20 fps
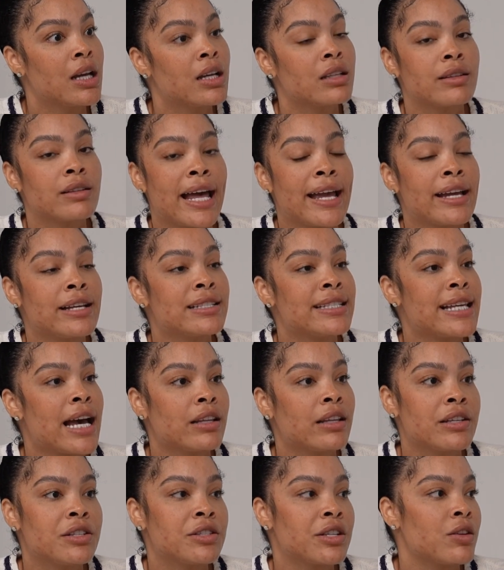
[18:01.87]
Like
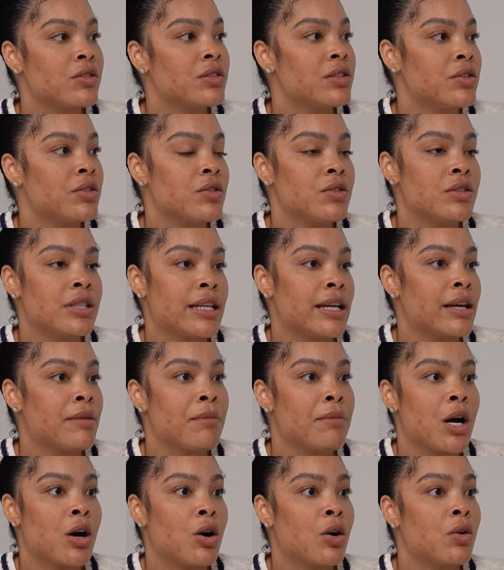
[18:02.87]
Sally, Joe, Susie,
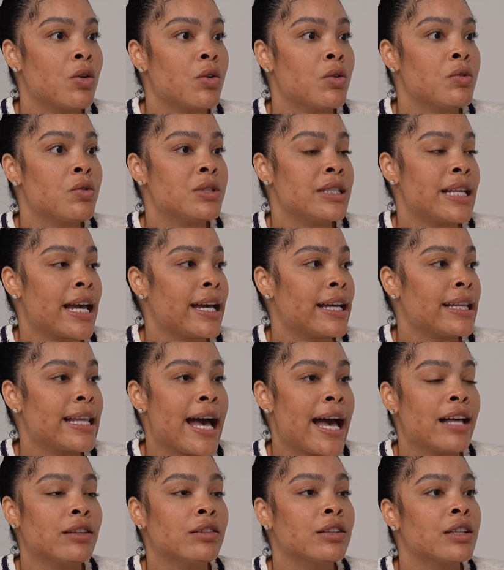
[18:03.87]
and Mo, who say
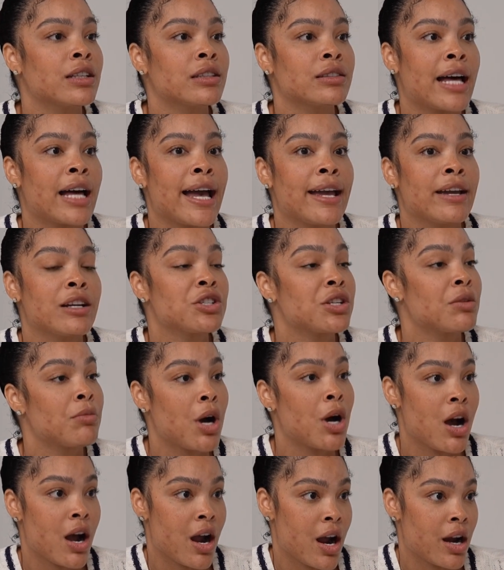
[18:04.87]
that I look like
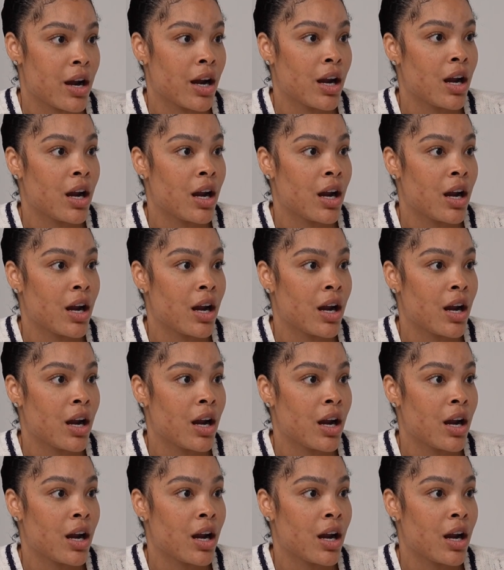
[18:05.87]
Shamar.